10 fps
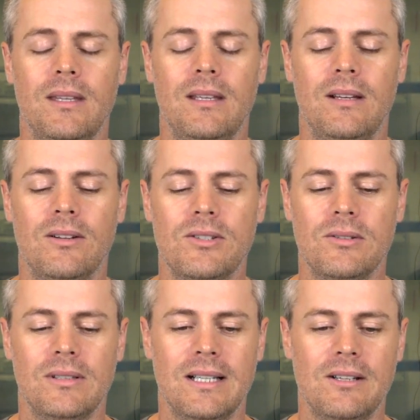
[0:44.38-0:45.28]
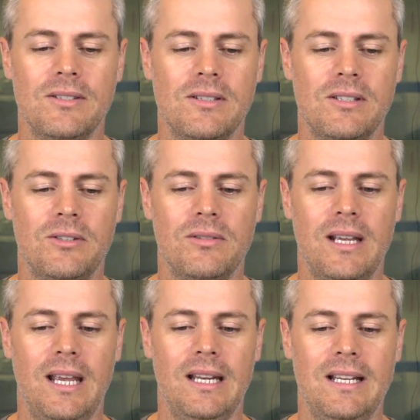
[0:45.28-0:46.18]
It also allows us to
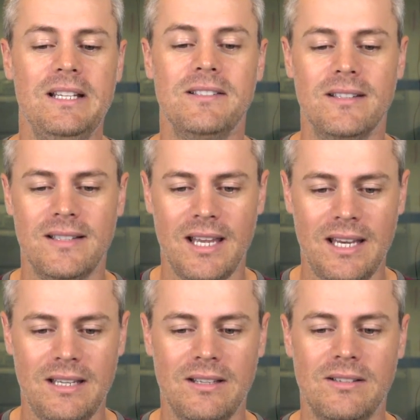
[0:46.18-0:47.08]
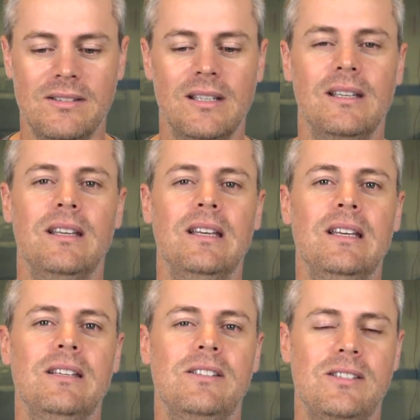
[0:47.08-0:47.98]
create an instantaneous
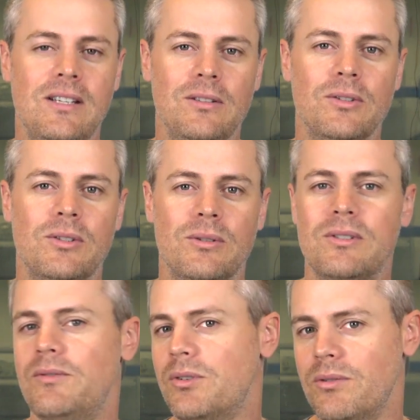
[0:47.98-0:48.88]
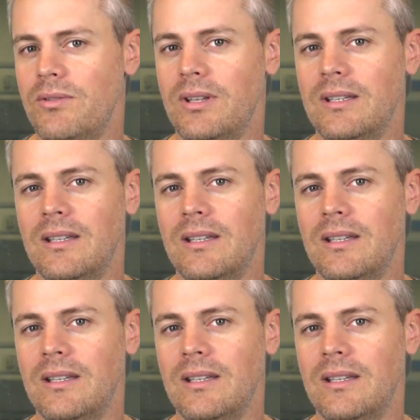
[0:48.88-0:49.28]
single source of truth.